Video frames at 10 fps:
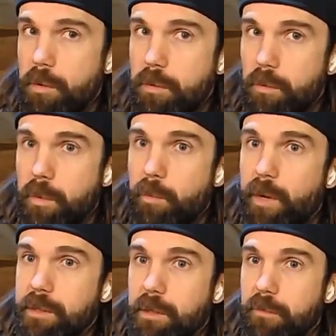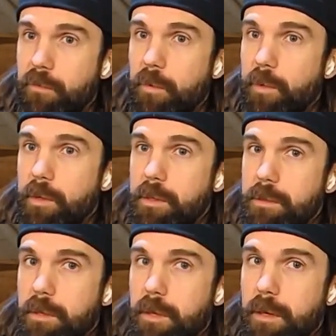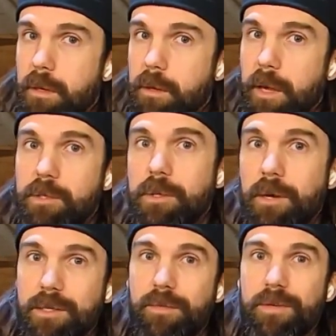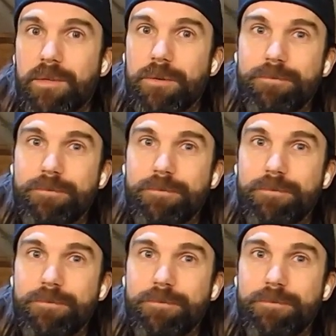when we bust up 4 abilities, and I'll catch you on the next adventure.